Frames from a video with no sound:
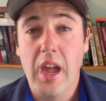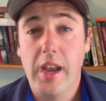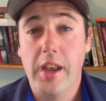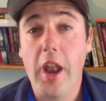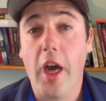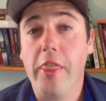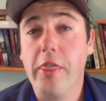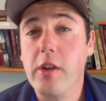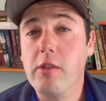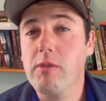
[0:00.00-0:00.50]

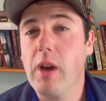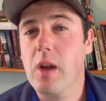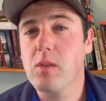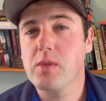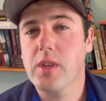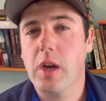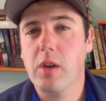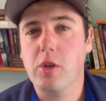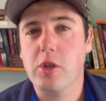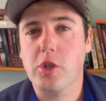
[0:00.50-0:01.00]
Nothing rounds
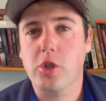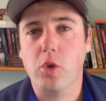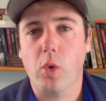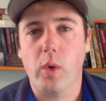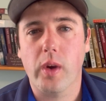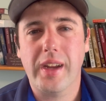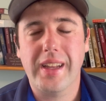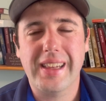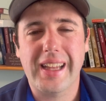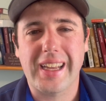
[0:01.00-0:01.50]
out a
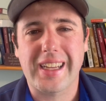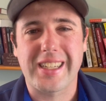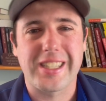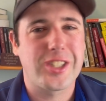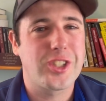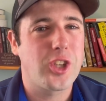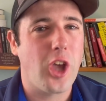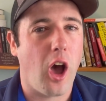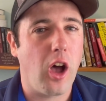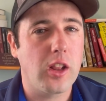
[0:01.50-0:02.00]
story like a
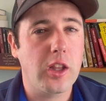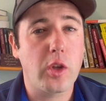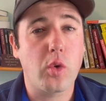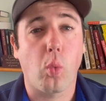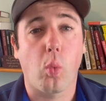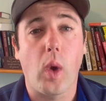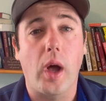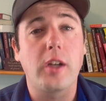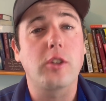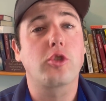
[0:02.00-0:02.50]
solid,
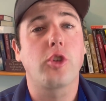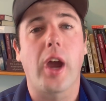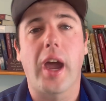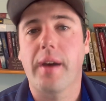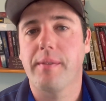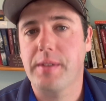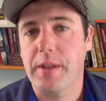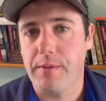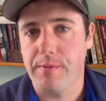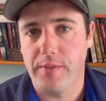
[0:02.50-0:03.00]

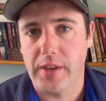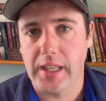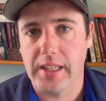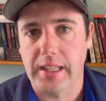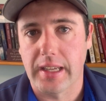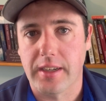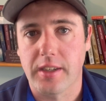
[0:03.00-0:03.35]
well-crafted villain,